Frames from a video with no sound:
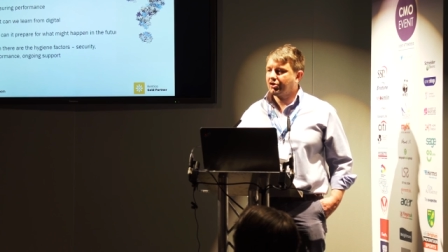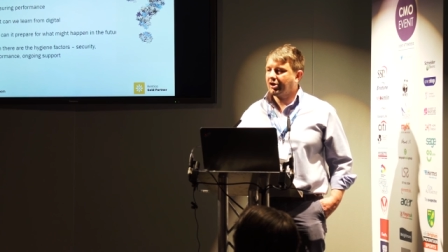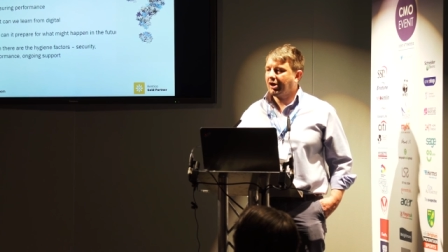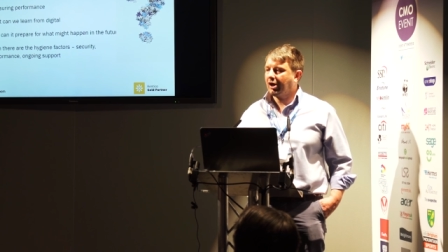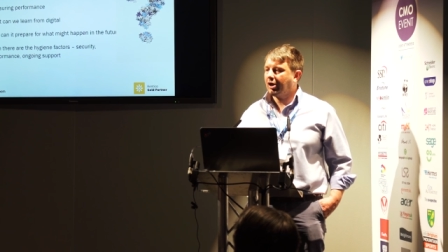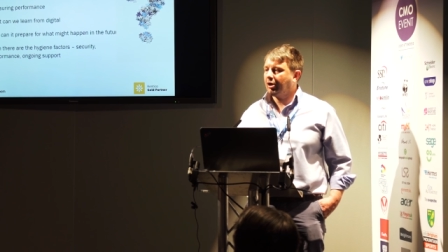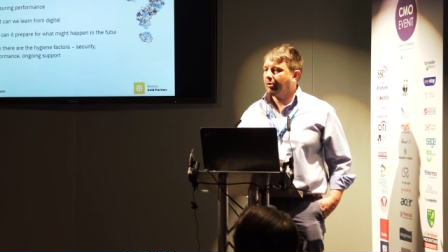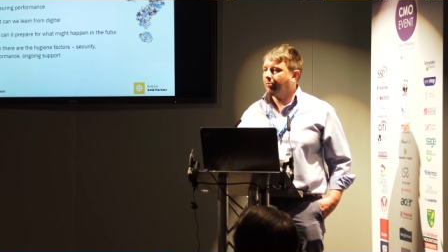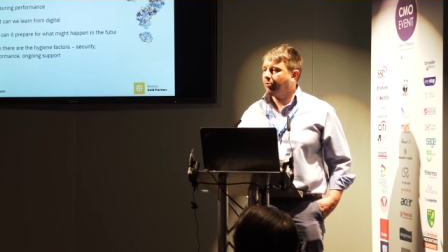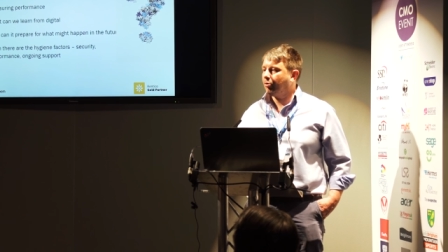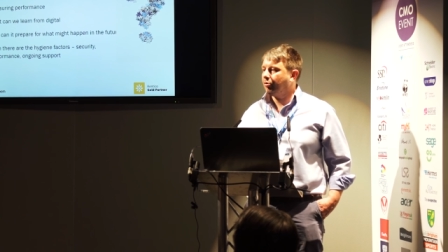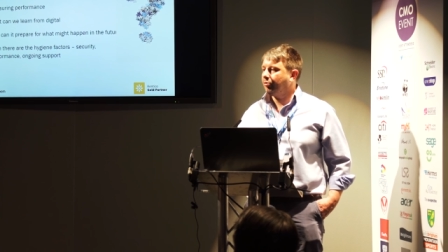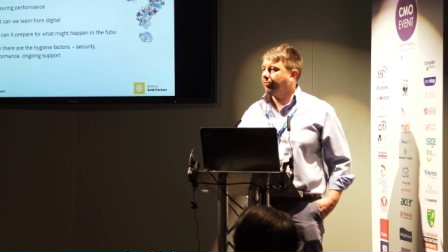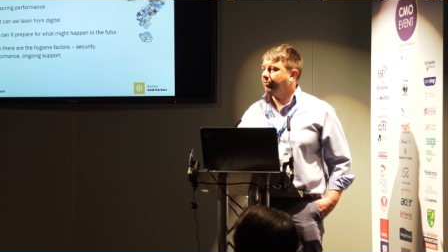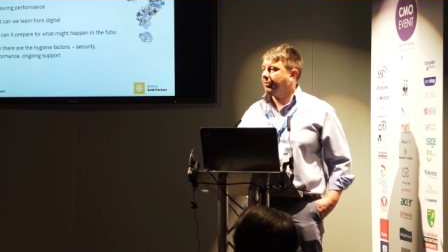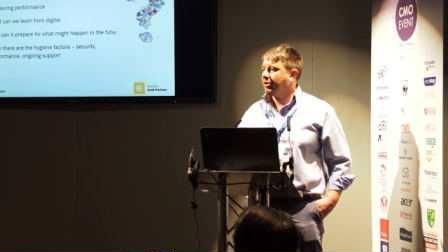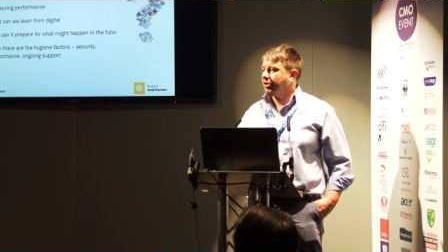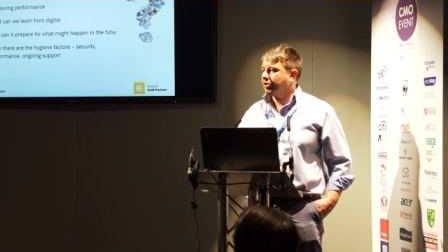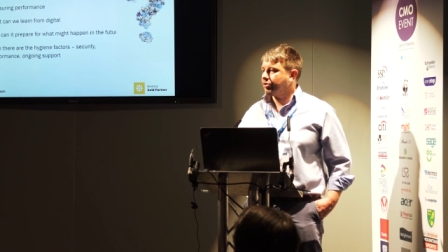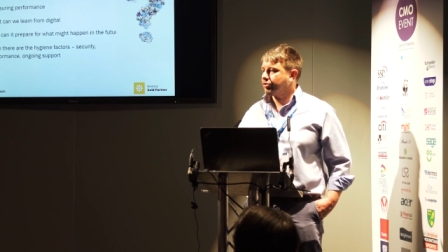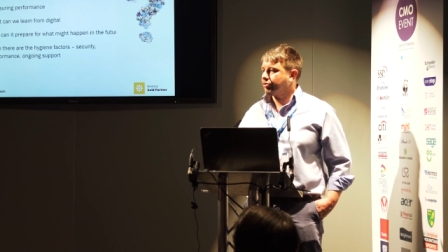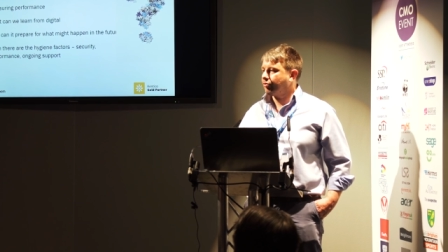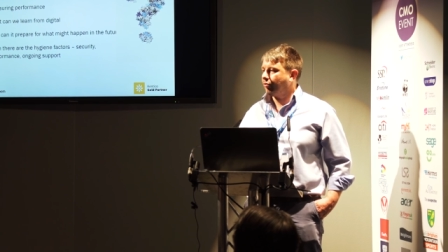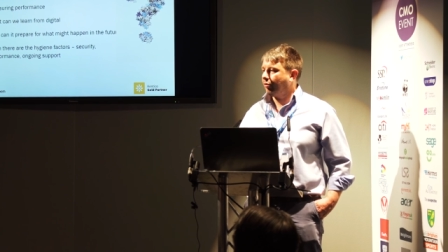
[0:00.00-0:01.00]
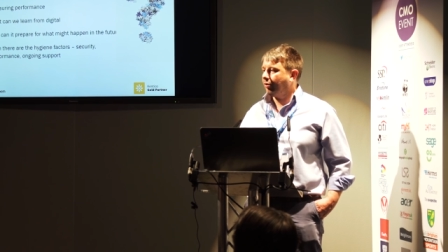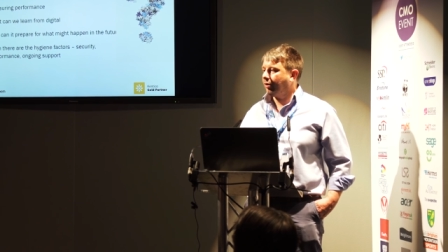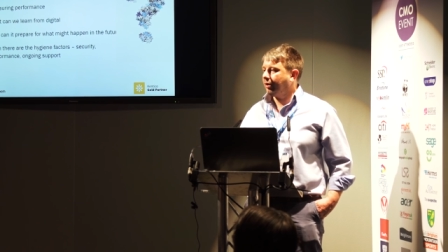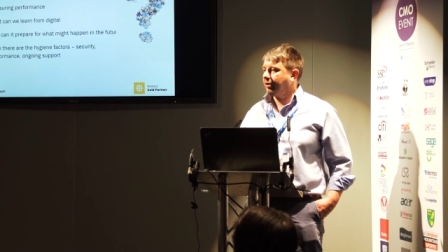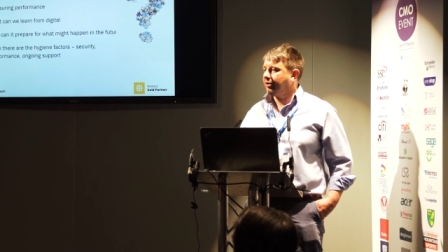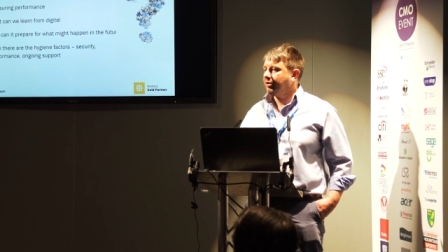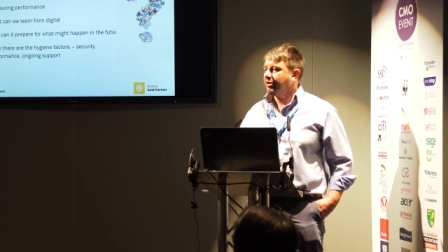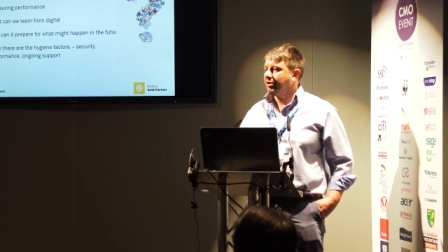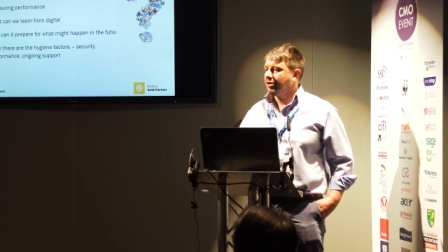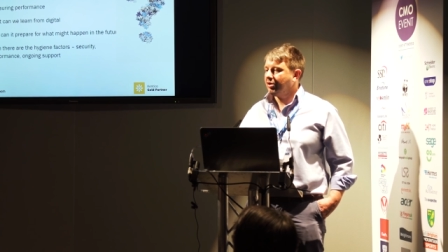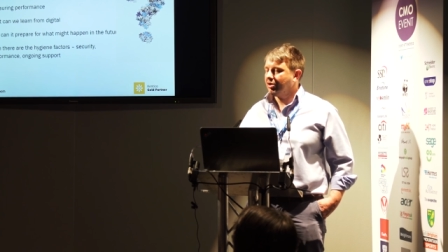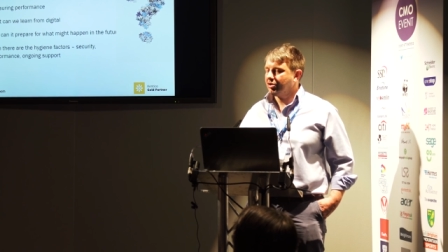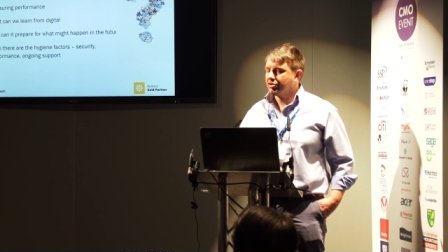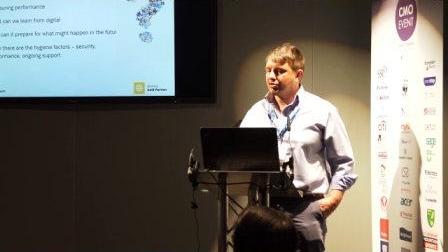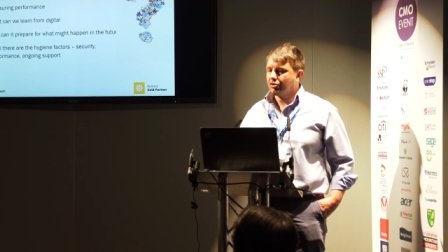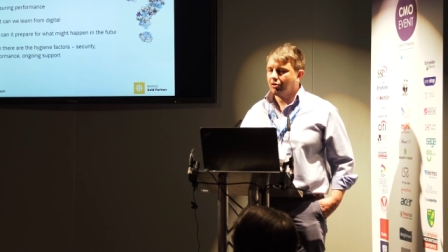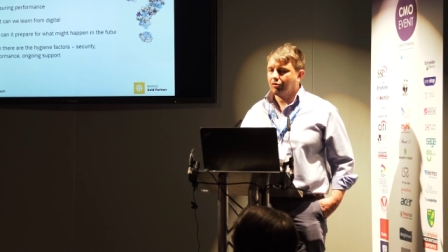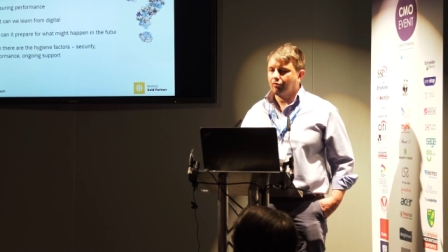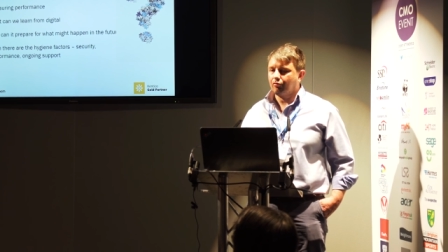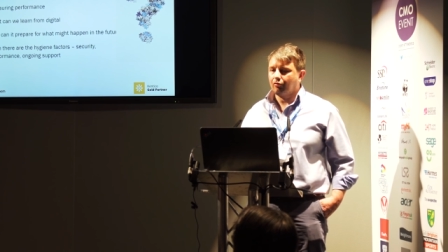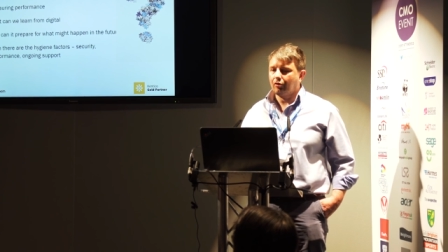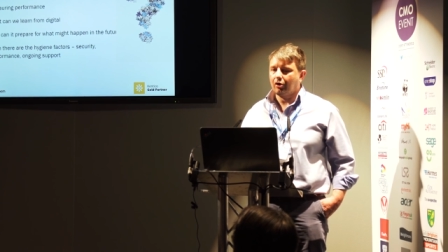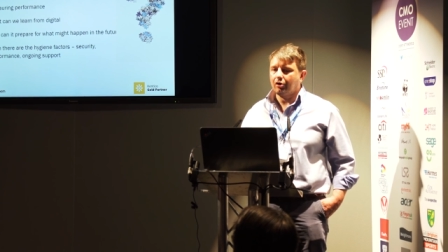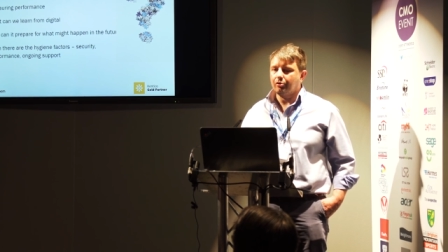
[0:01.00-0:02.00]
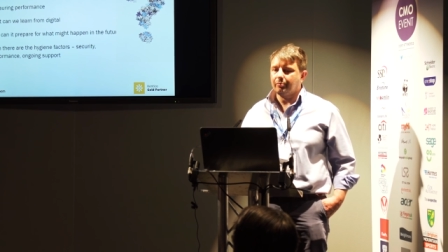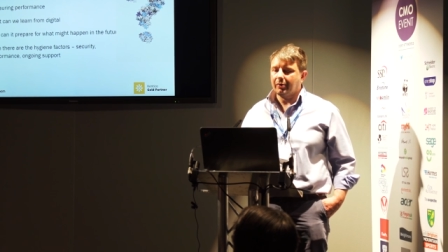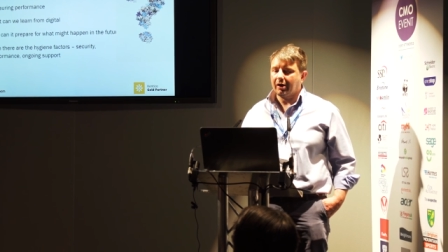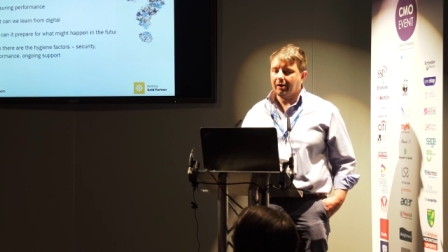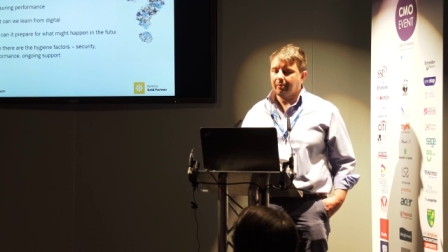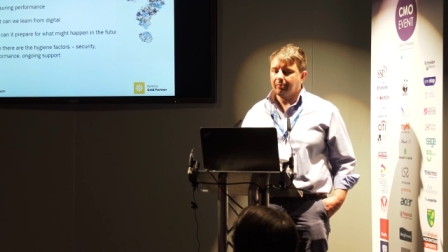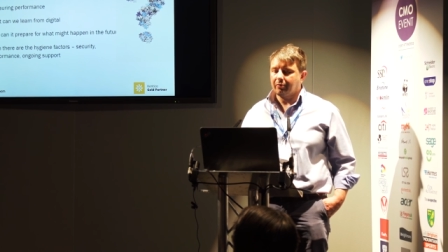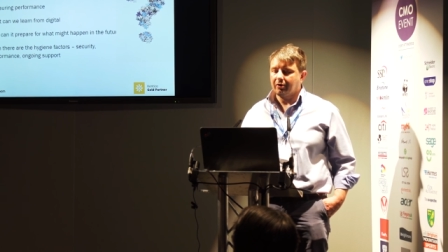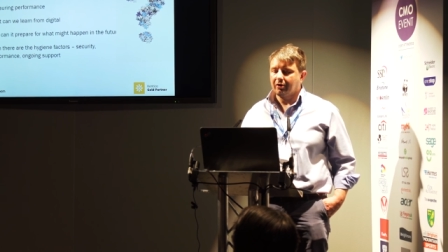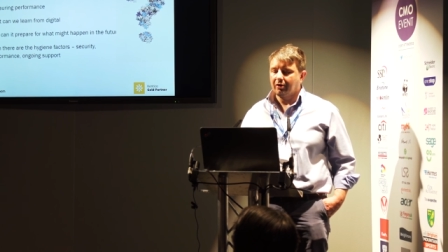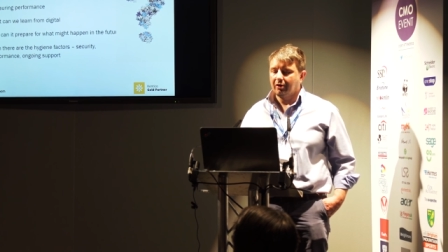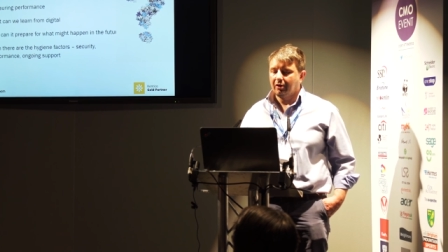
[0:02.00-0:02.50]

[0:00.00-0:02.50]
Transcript: scalable, it's growing, it's got a roadmap.